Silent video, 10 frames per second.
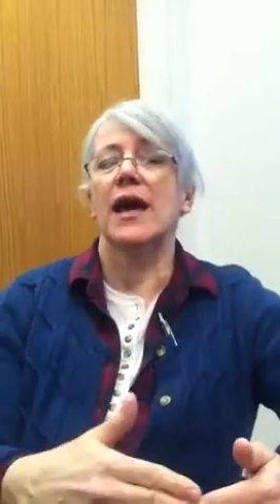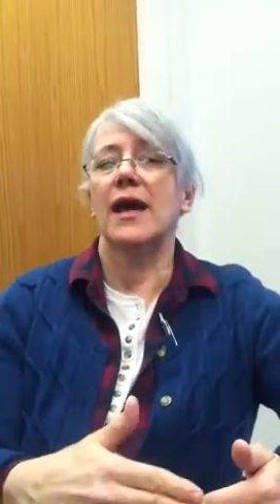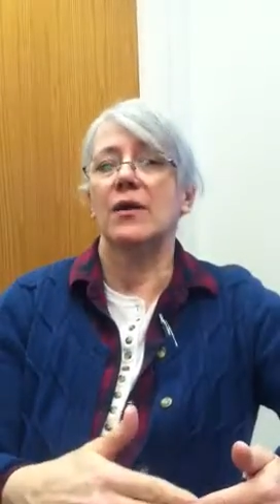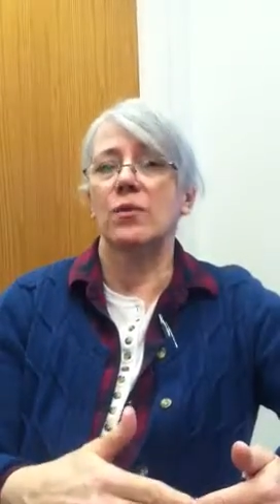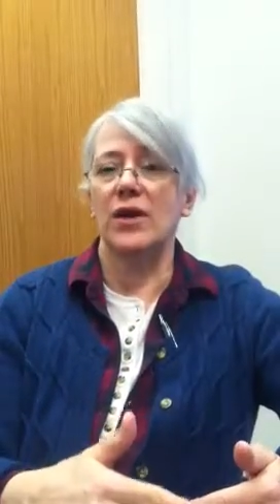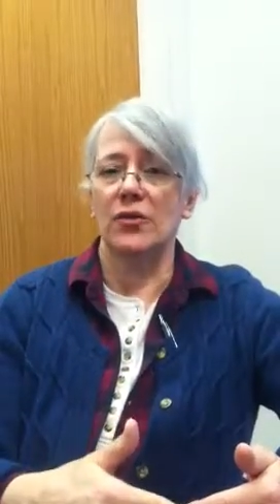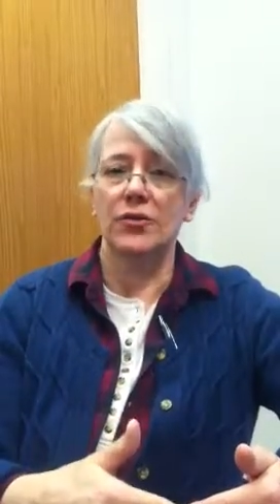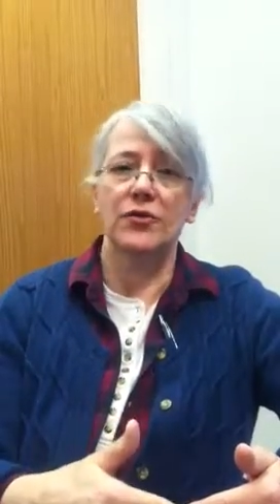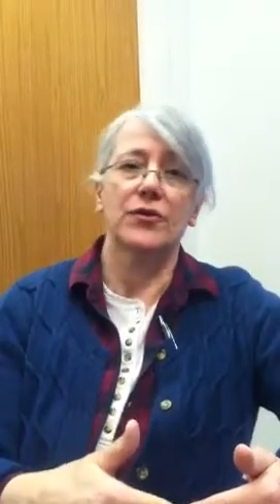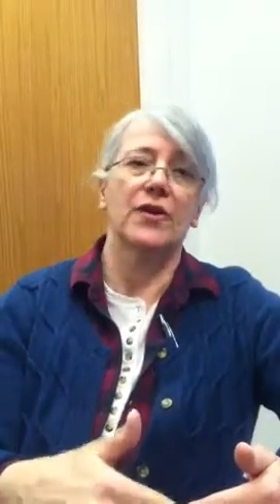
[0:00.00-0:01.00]
And we
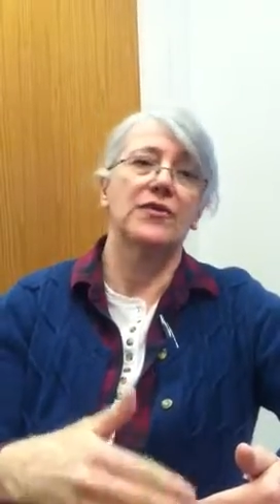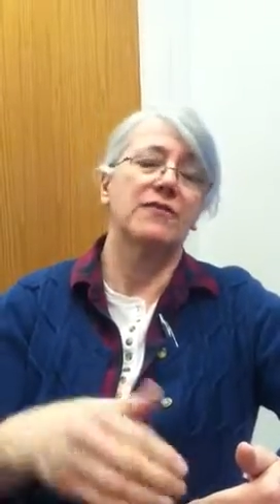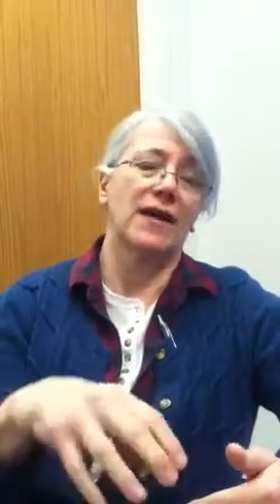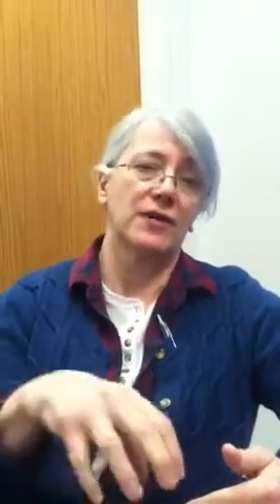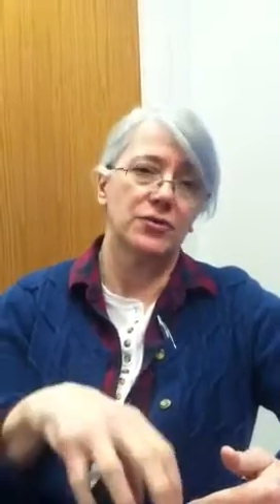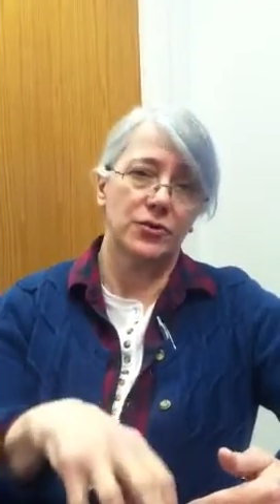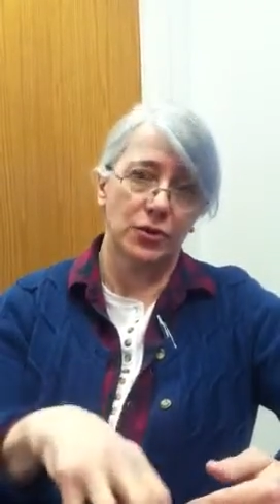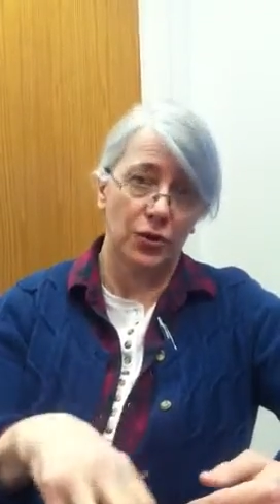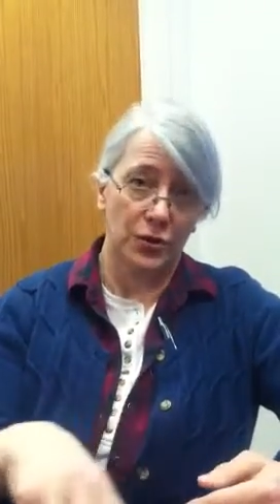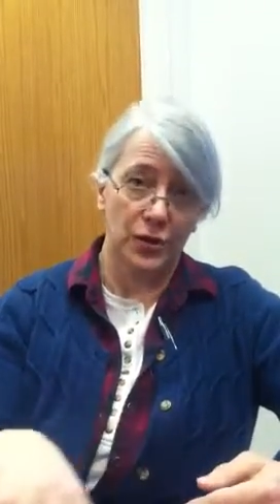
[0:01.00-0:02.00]
also discussed the fact that you
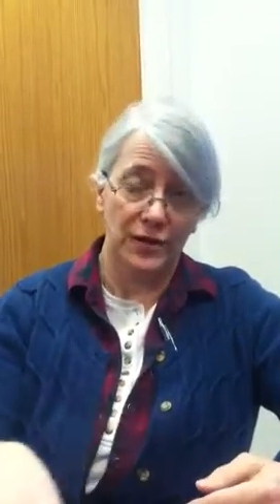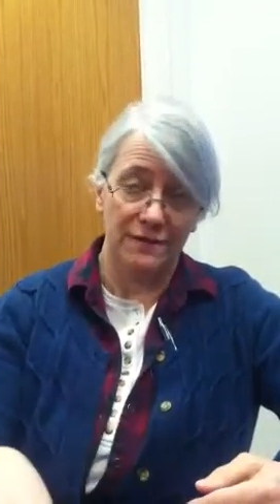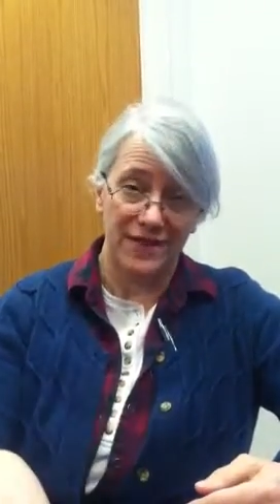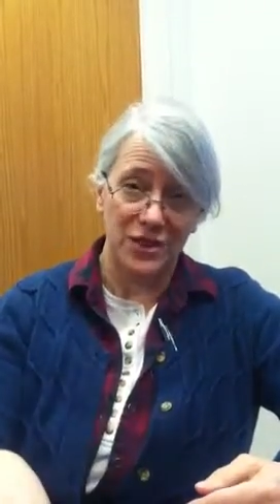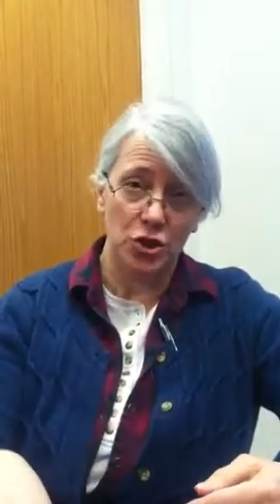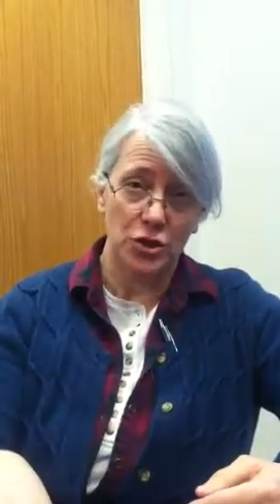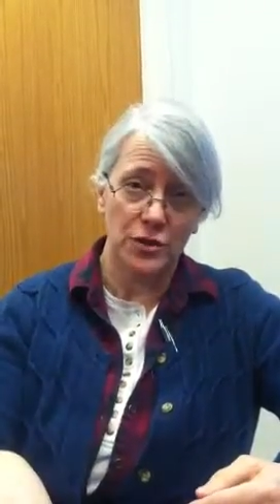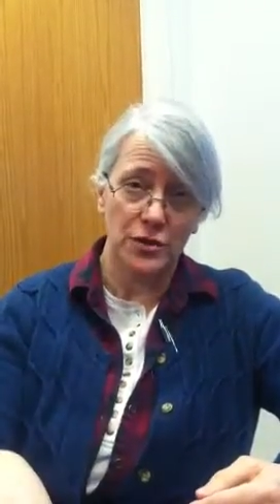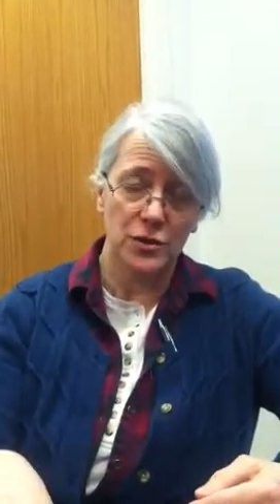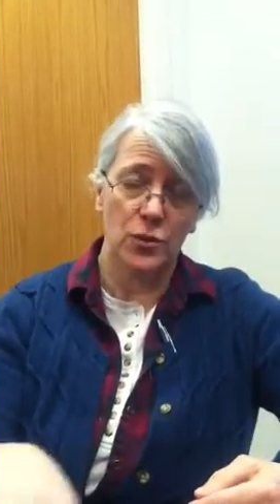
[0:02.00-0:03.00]
can go to
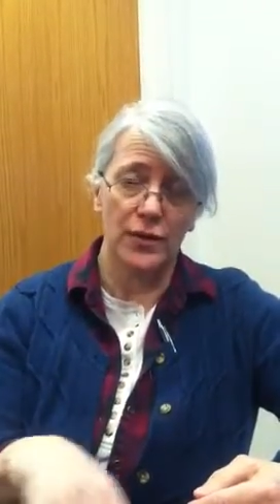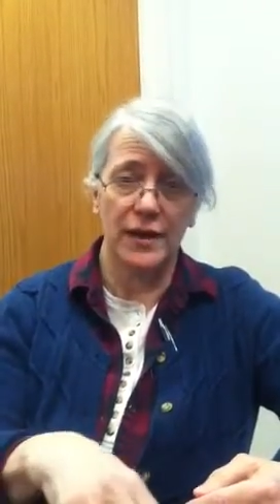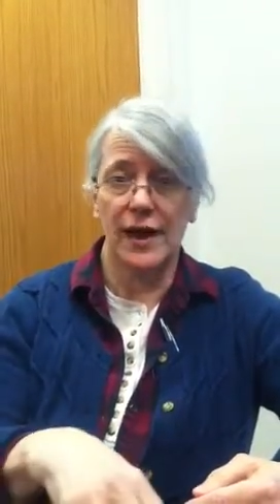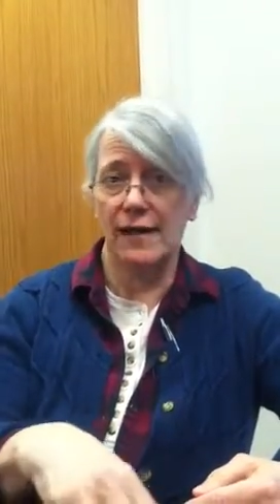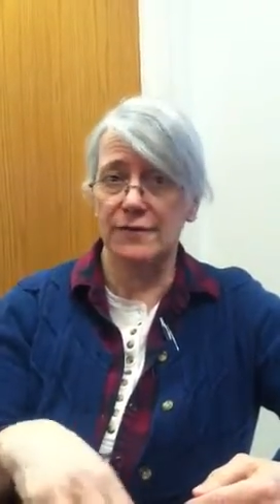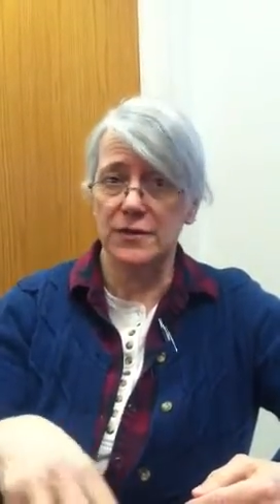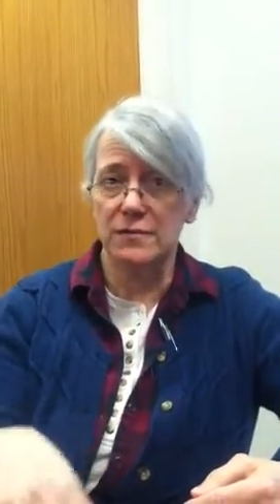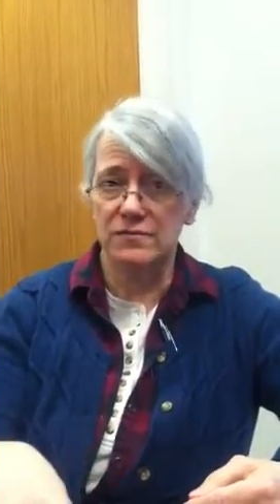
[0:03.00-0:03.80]
conventions where they have